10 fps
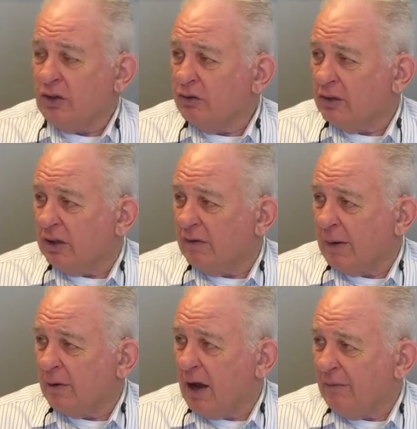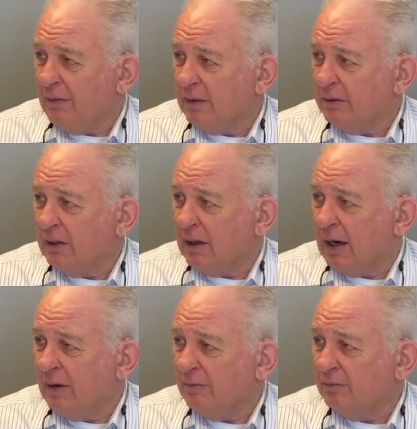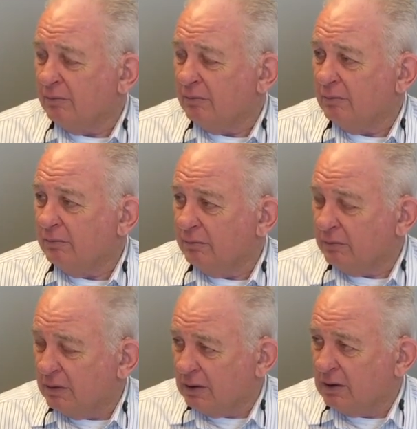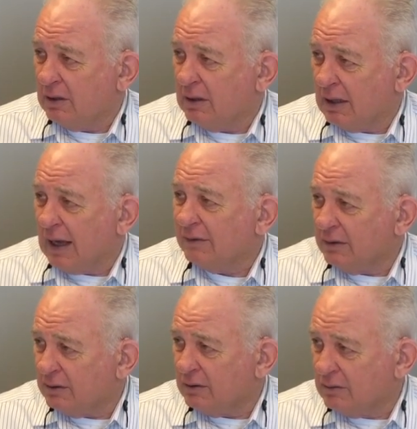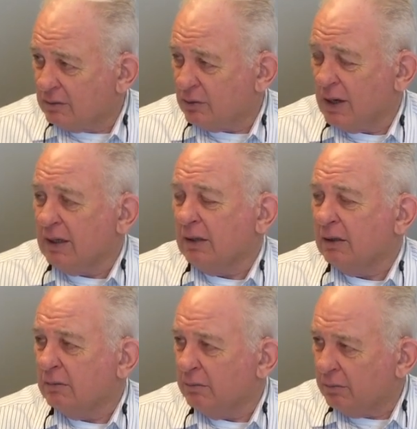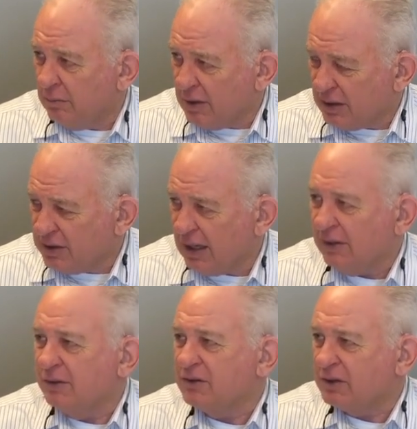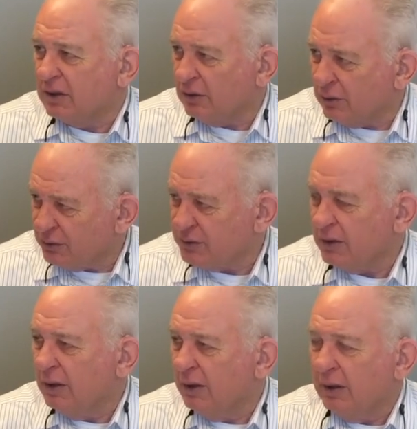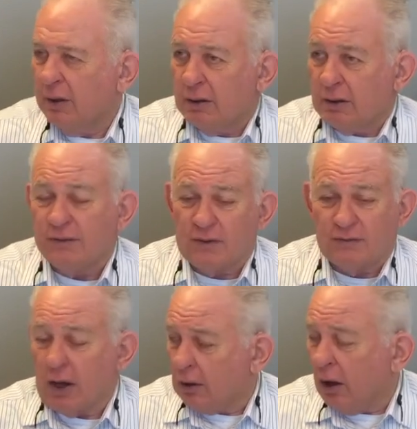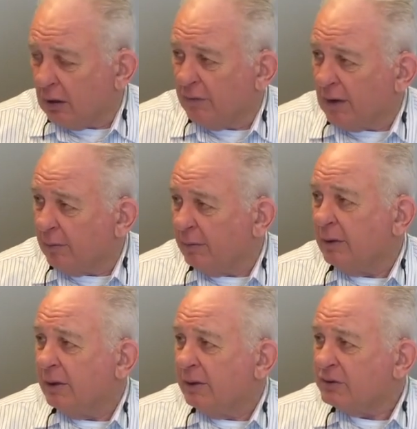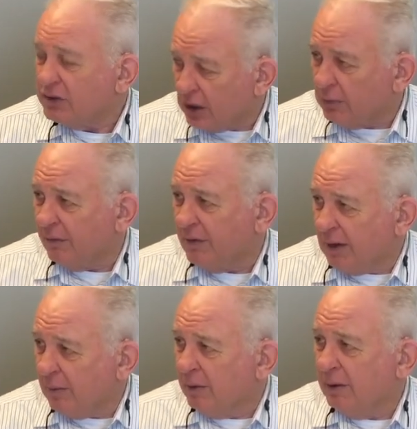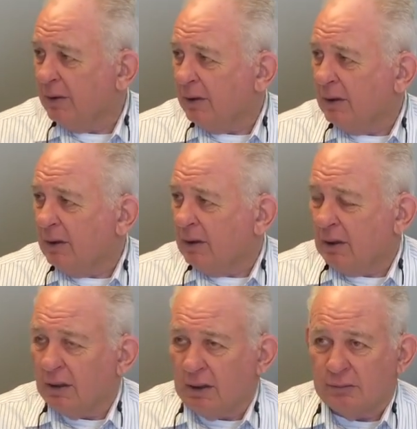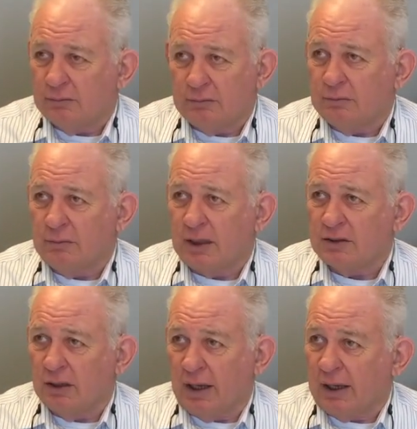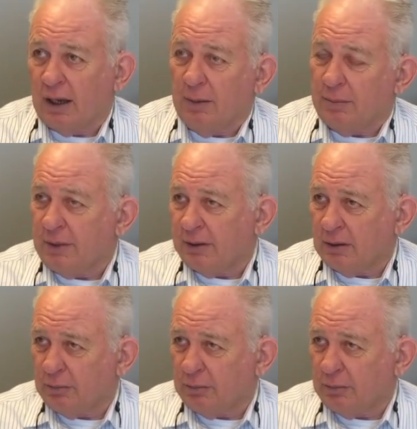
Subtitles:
to use it if I'm confident that I've got the training, maintained the skills, even if not all of them, some of them. That's a leg up, and the